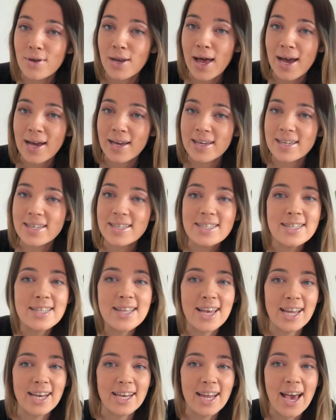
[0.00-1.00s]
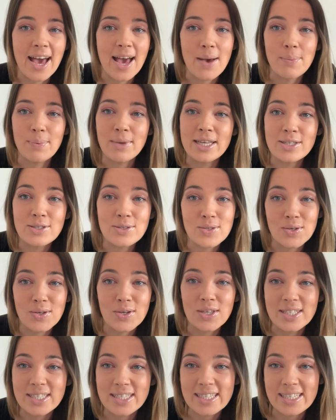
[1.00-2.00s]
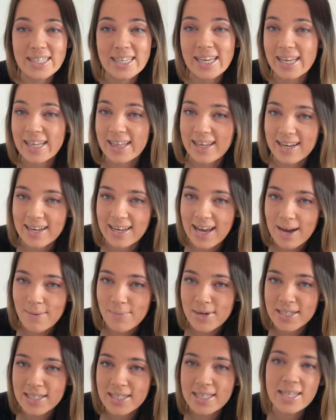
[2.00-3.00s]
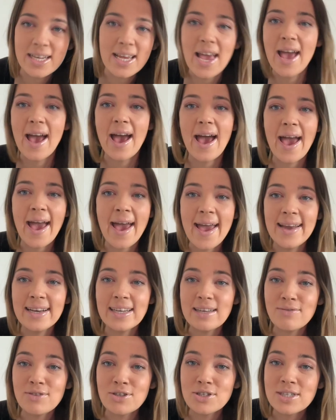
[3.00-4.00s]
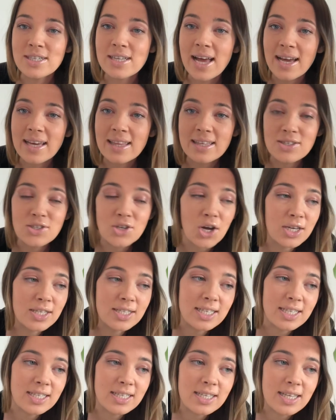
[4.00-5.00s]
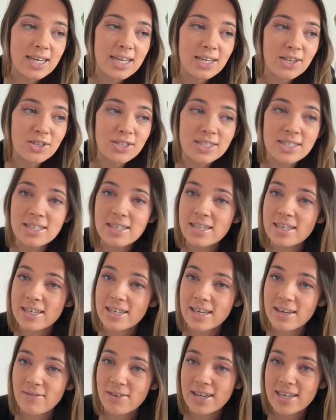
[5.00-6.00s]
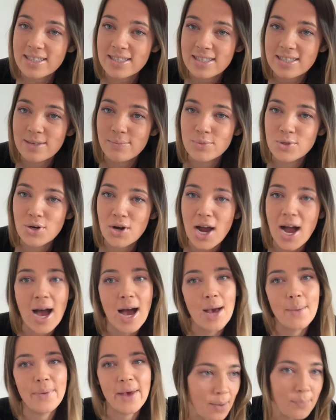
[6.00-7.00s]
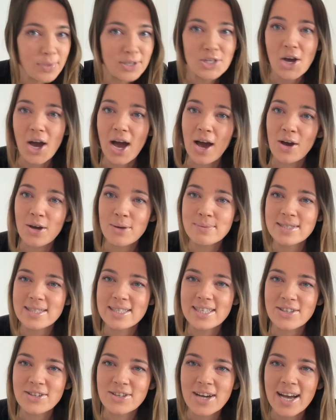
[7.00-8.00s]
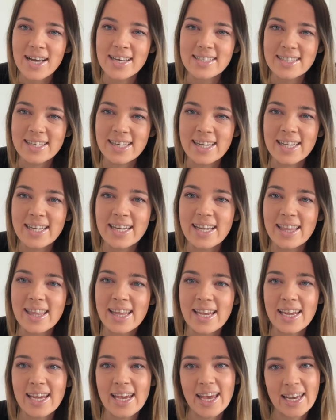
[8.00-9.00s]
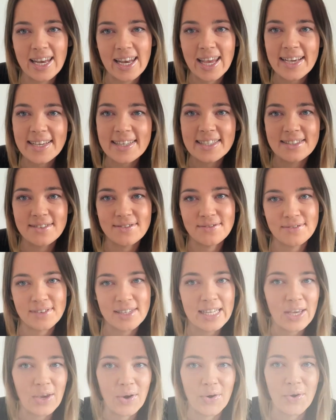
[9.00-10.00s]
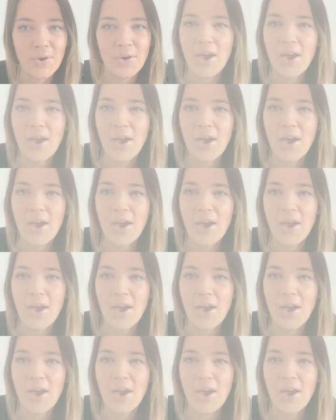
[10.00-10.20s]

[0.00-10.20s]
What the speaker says: like it, then please do consider hitting that like button. And if you did like this content, then consider giving us a subscribe. But yeah, I hope to see you guys in the next video.